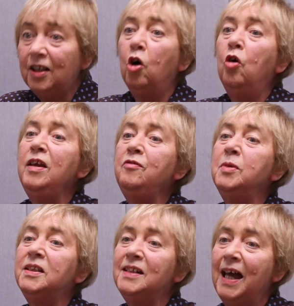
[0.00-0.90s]
Yeah. Or even
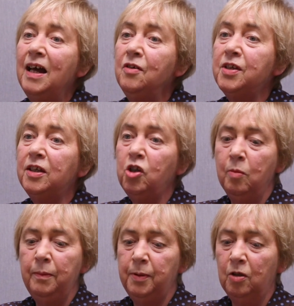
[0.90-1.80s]
within housing, you
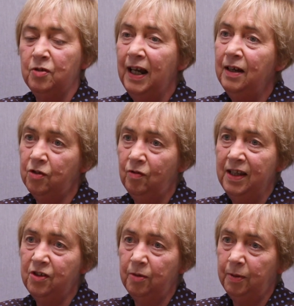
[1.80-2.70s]
might be going to housing
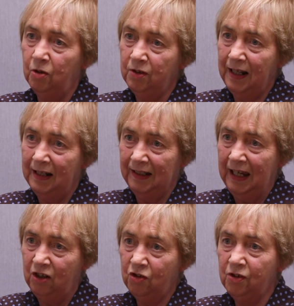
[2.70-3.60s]
rents, you'd be going to
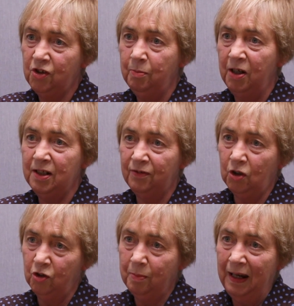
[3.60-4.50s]
allocations, you might have to
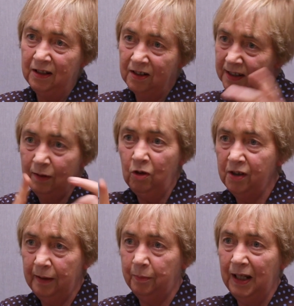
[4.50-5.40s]
go to maintenance. They were all
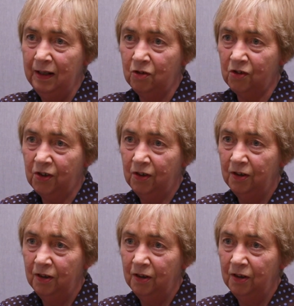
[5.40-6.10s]
separate counters.